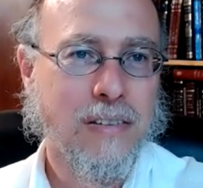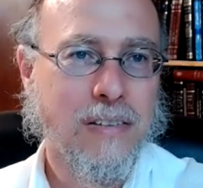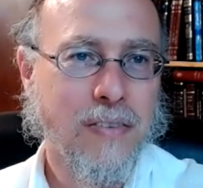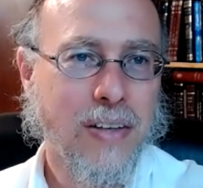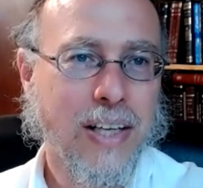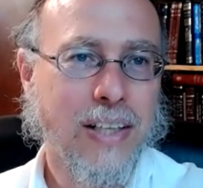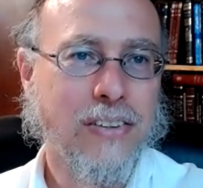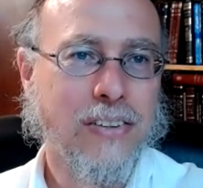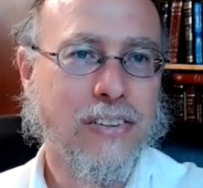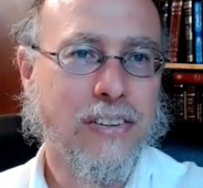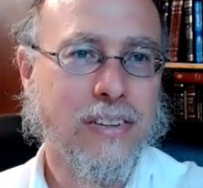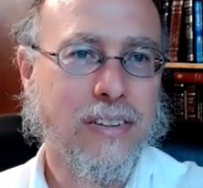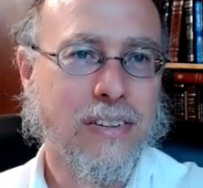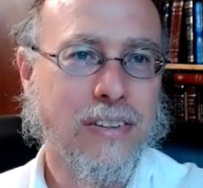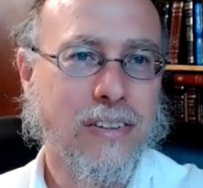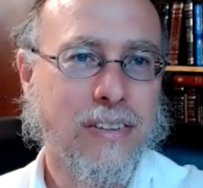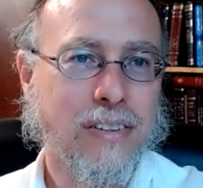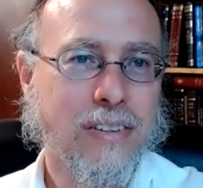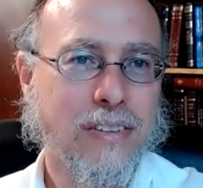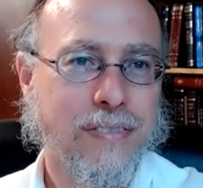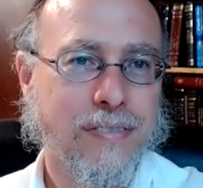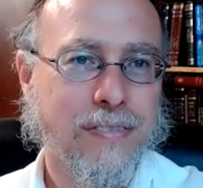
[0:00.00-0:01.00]
Imagine
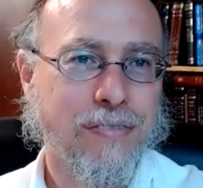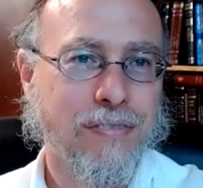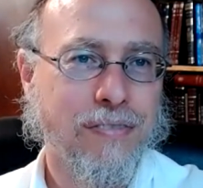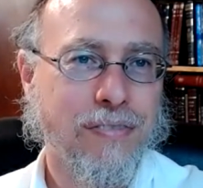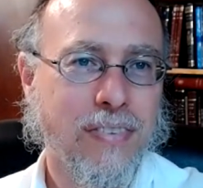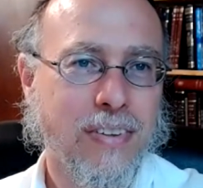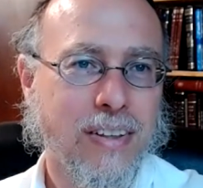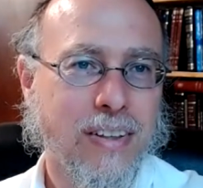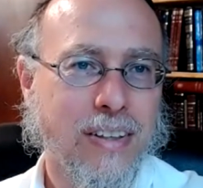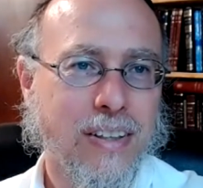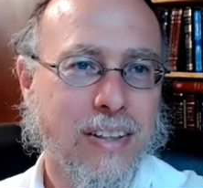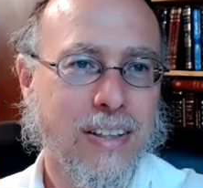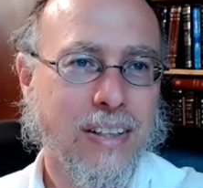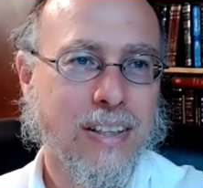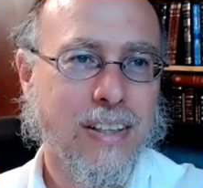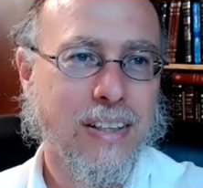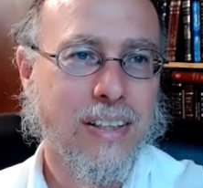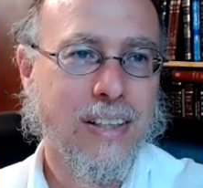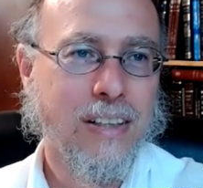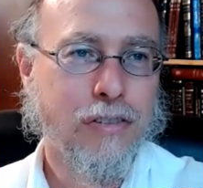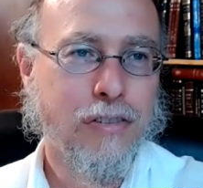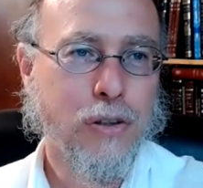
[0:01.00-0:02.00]

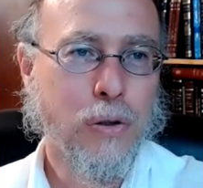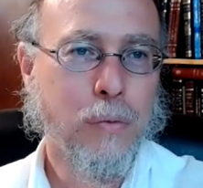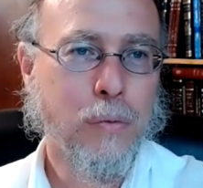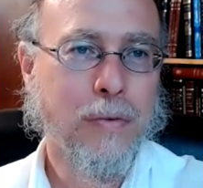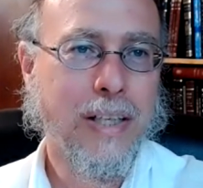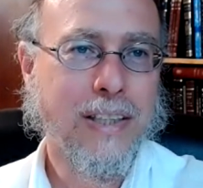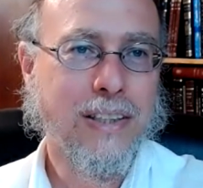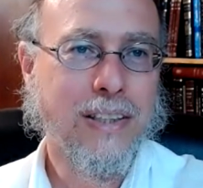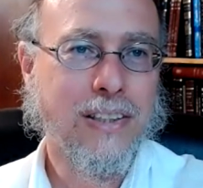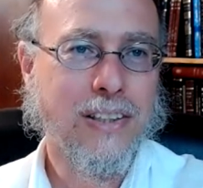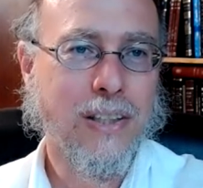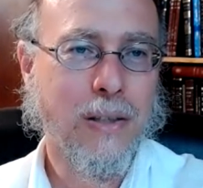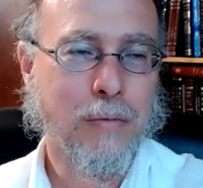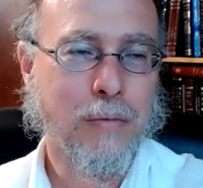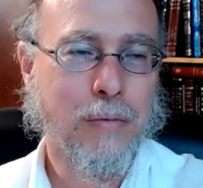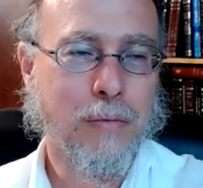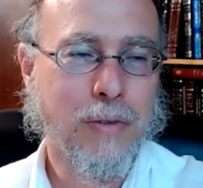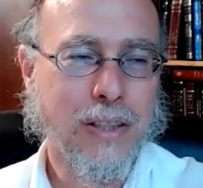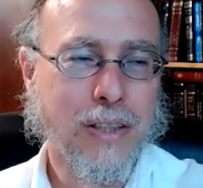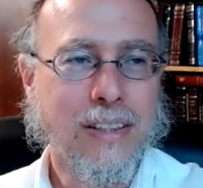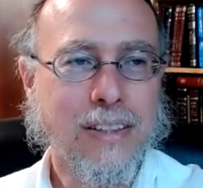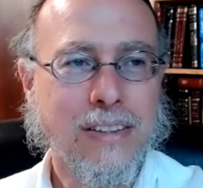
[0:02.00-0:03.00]
if you met
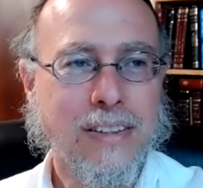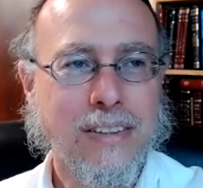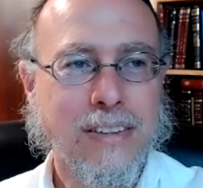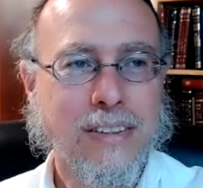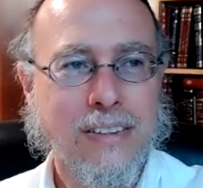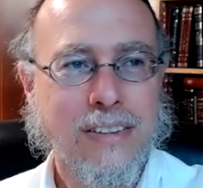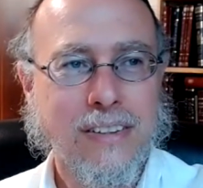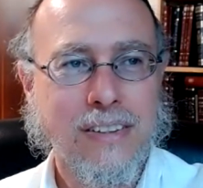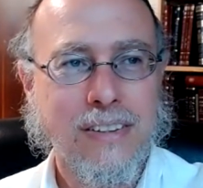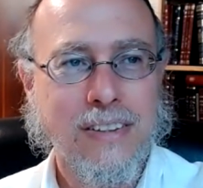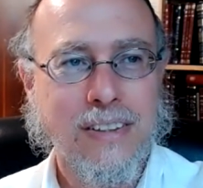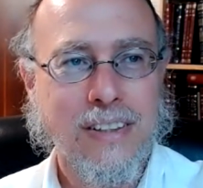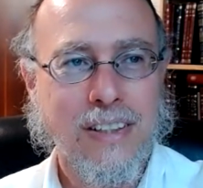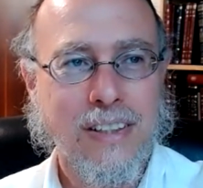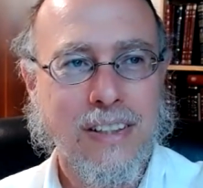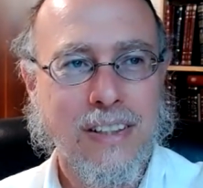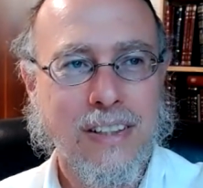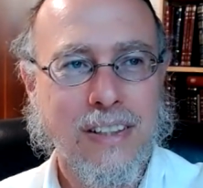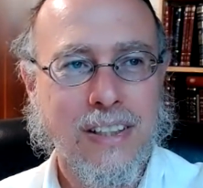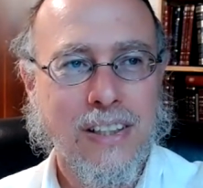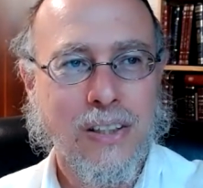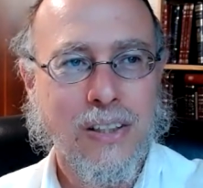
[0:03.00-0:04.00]
somebody
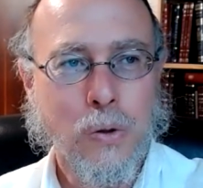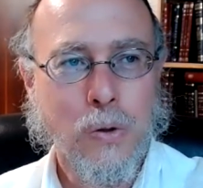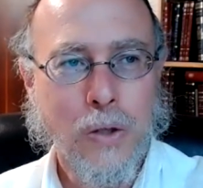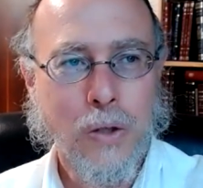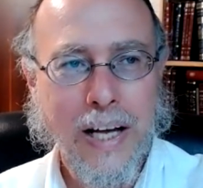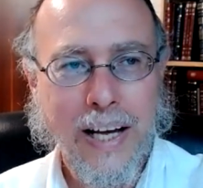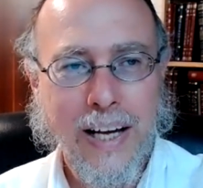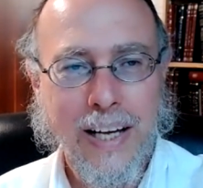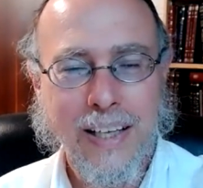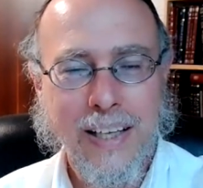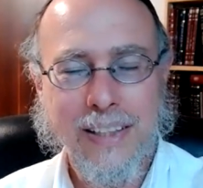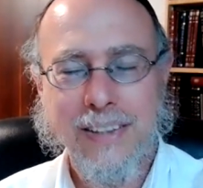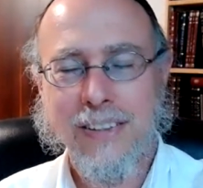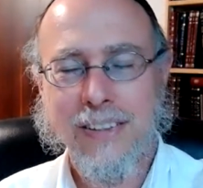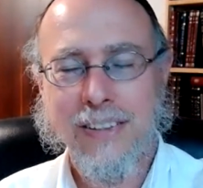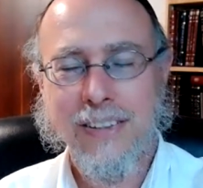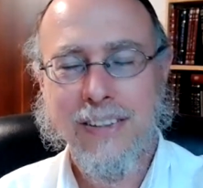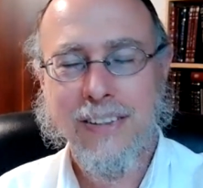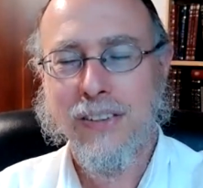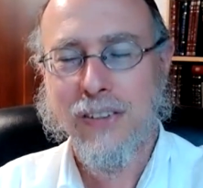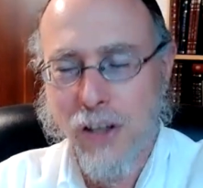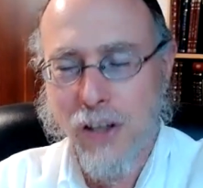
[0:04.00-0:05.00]
who had
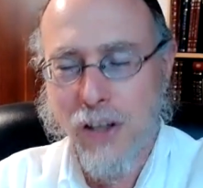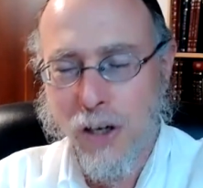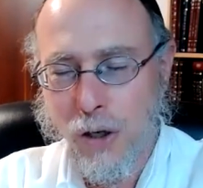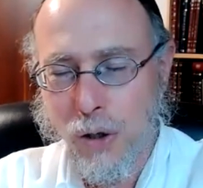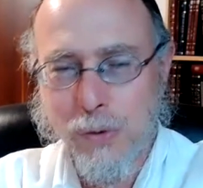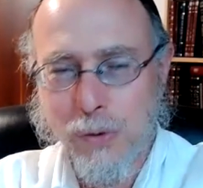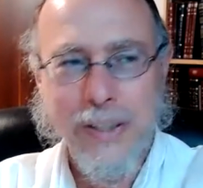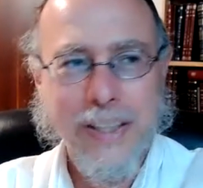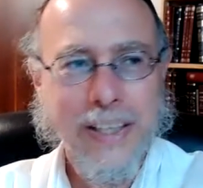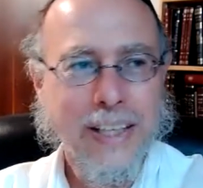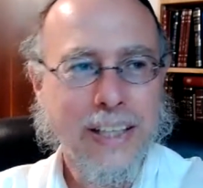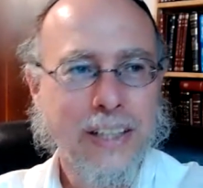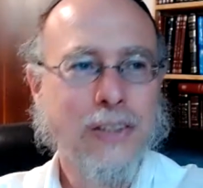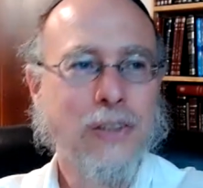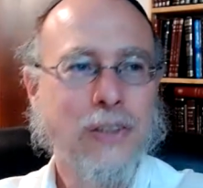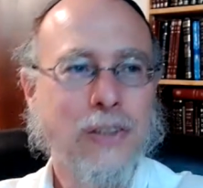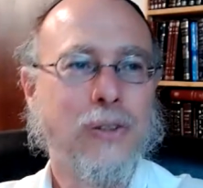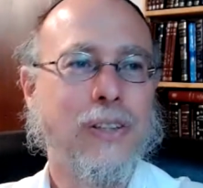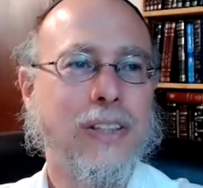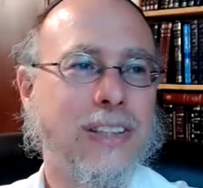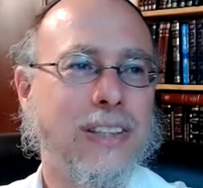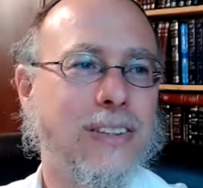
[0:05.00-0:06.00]
no
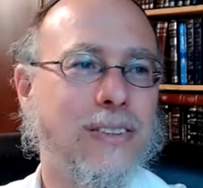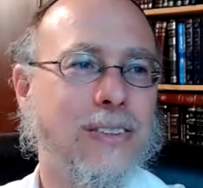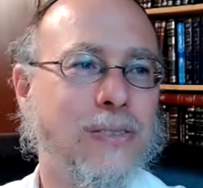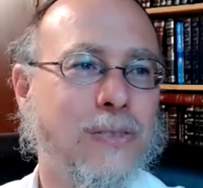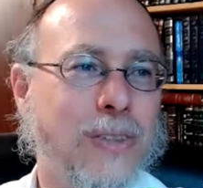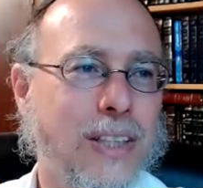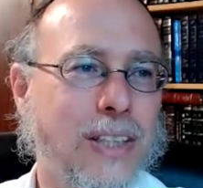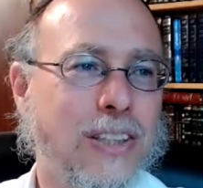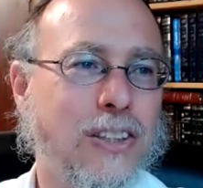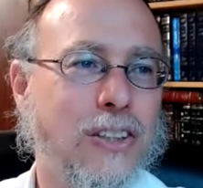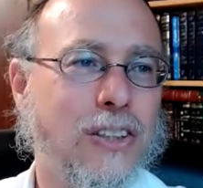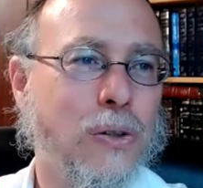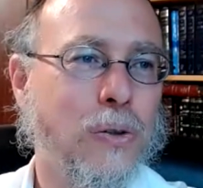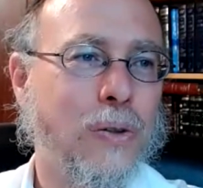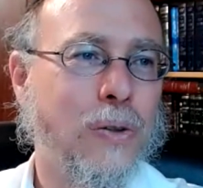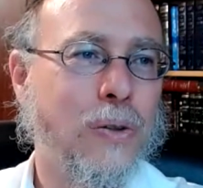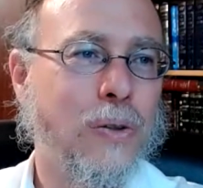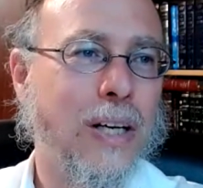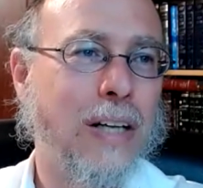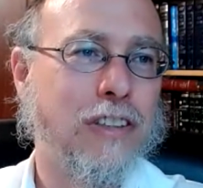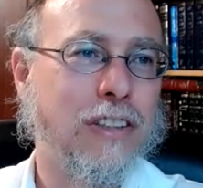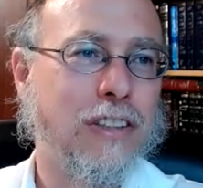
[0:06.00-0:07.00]
interest
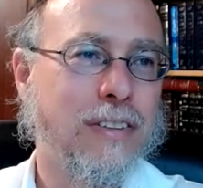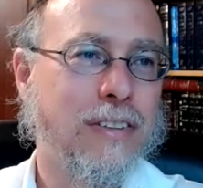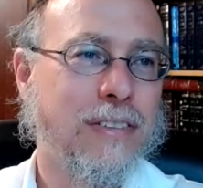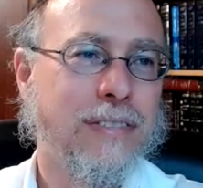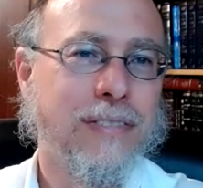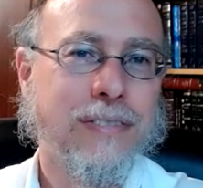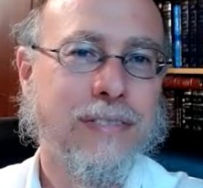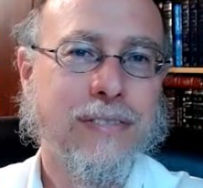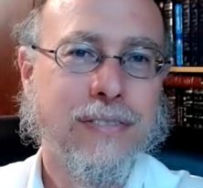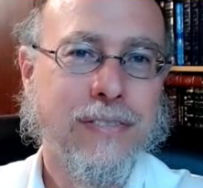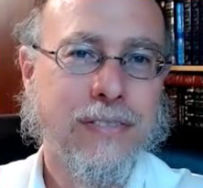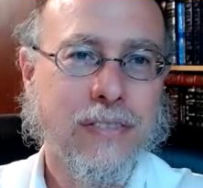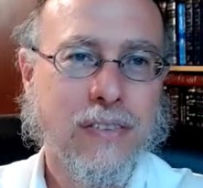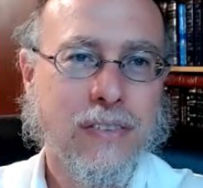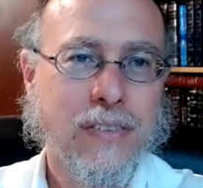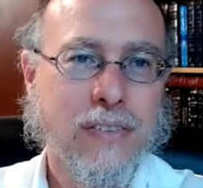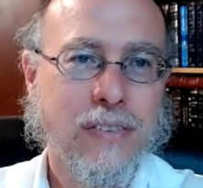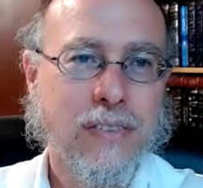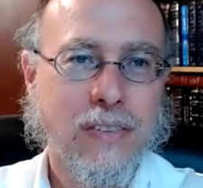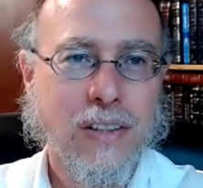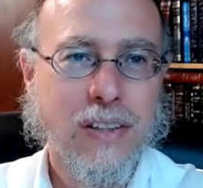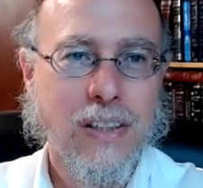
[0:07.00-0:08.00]
whatsoever
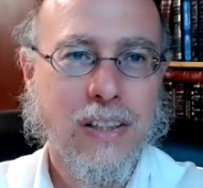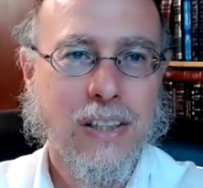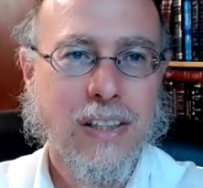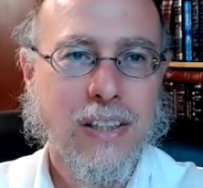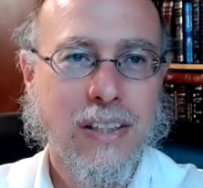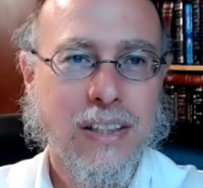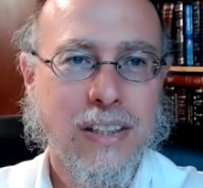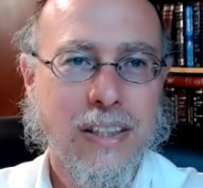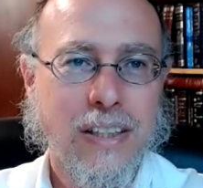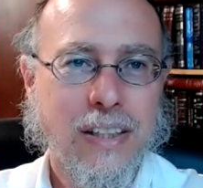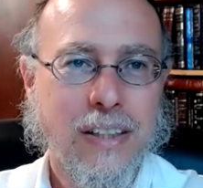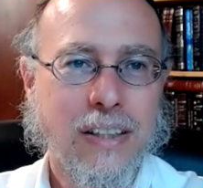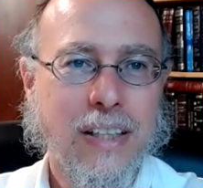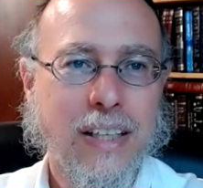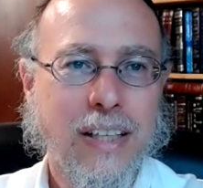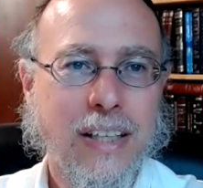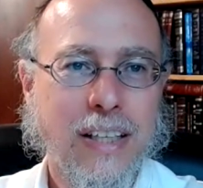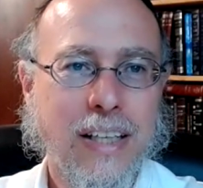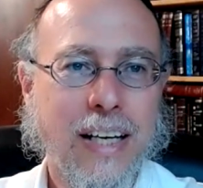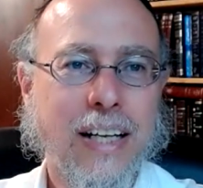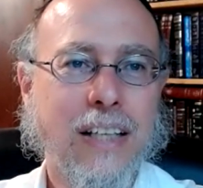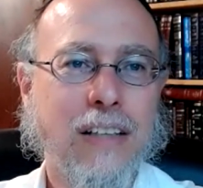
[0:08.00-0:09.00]
in the
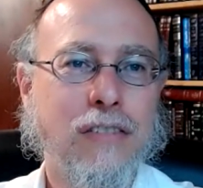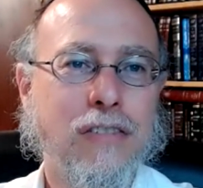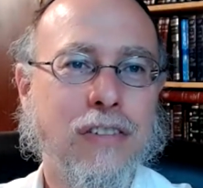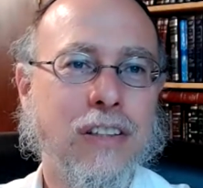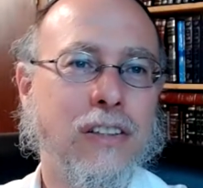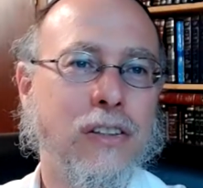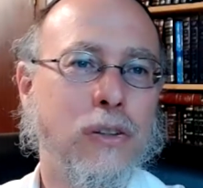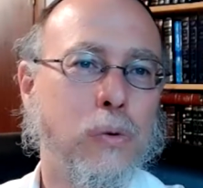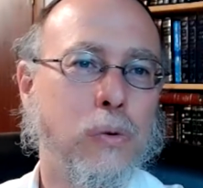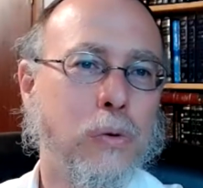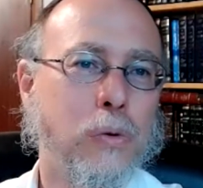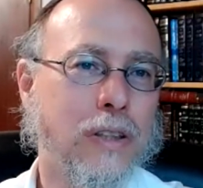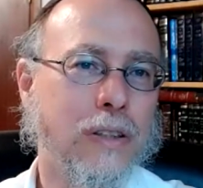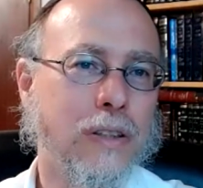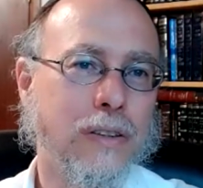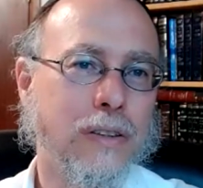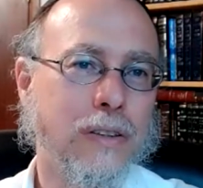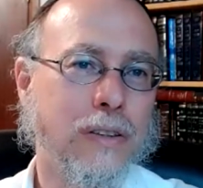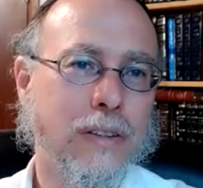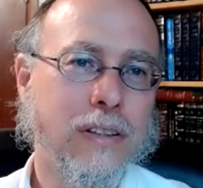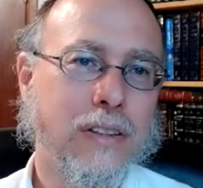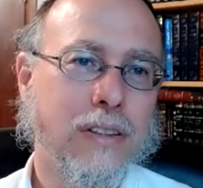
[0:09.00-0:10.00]
negative in this
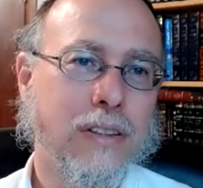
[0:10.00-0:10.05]
world.